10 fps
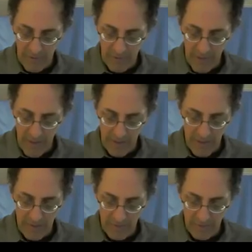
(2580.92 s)
light
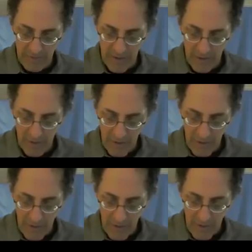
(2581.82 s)
on this scale.
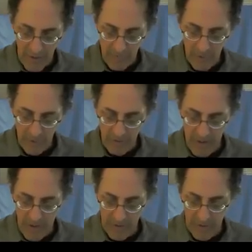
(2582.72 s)
The
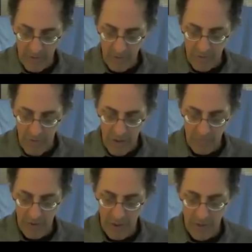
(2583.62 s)
proton and the neutron are
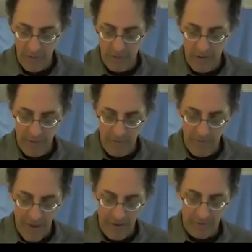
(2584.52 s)
pretty close together in
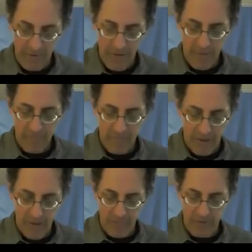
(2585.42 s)
mass,
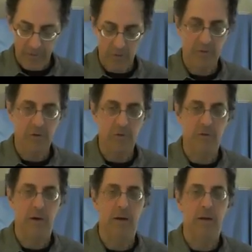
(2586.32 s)
but of course the
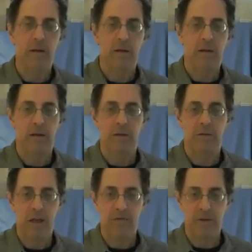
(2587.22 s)
neutron
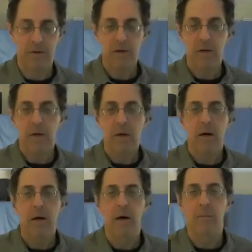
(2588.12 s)
is heavier.
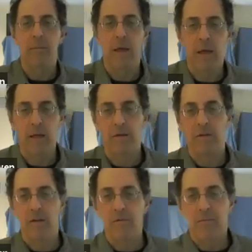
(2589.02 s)
And
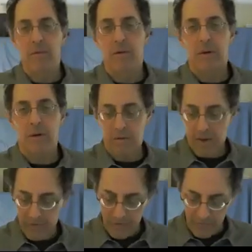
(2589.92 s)
we
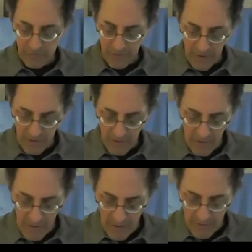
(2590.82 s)
also
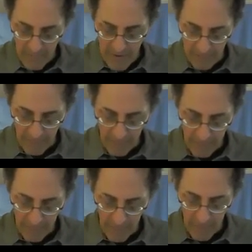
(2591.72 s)
see the
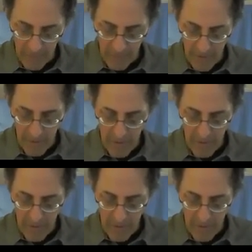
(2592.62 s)
masses for